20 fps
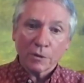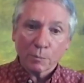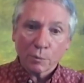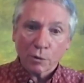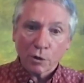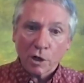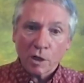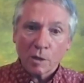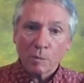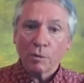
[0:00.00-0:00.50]
the
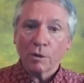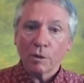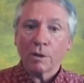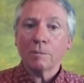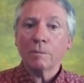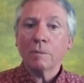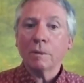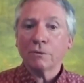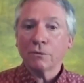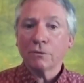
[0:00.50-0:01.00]

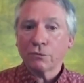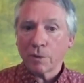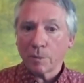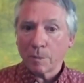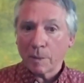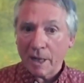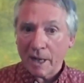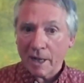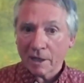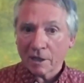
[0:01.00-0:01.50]
problem from
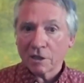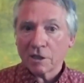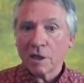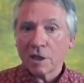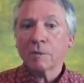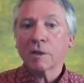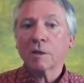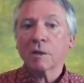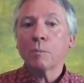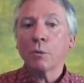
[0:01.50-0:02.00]
an
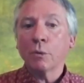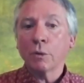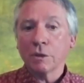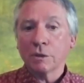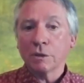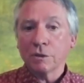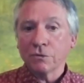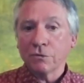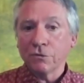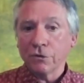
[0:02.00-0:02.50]
academic
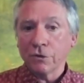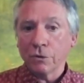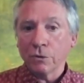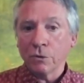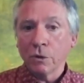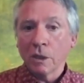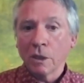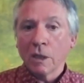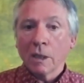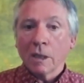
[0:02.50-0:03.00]
point of
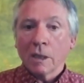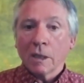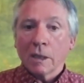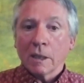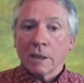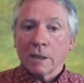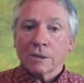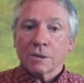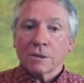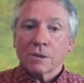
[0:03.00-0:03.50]
view
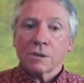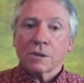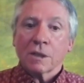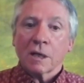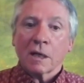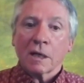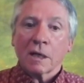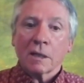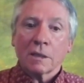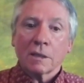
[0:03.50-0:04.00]
is
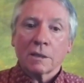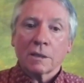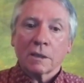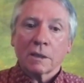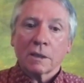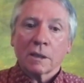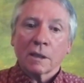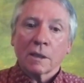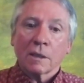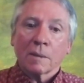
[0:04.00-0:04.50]
that
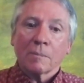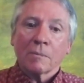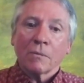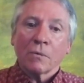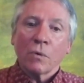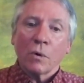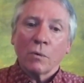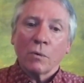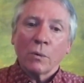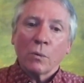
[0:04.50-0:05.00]

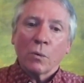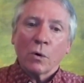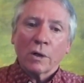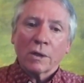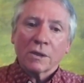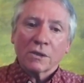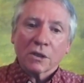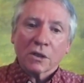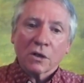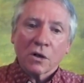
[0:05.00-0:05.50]
what we
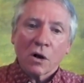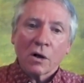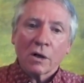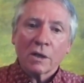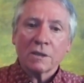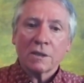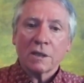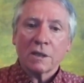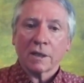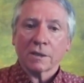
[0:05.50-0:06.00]
want is a
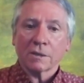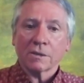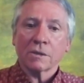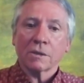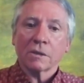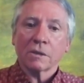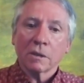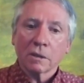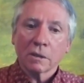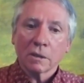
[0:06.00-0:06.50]

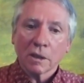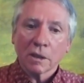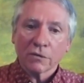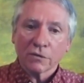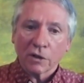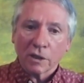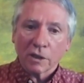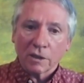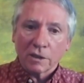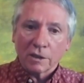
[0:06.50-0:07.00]
contest of
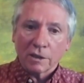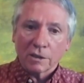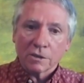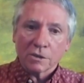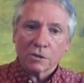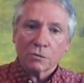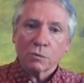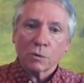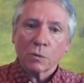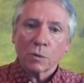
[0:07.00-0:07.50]

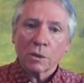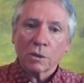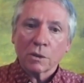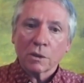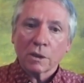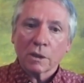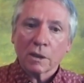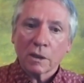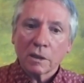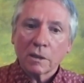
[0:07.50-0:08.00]
ideas. We want
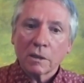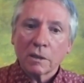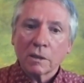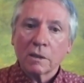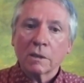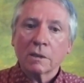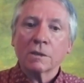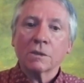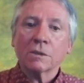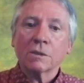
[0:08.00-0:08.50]
the
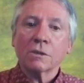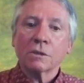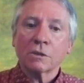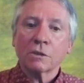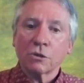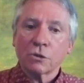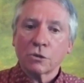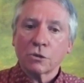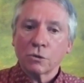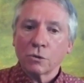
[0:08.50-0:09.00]
ideas
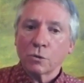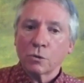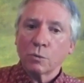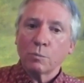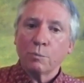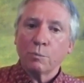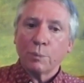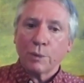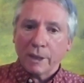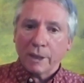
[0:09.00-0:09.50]
to
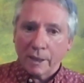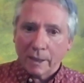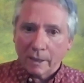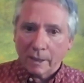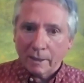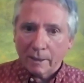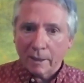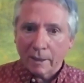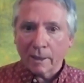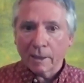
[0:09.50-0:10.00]

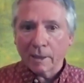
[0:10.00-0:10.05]
be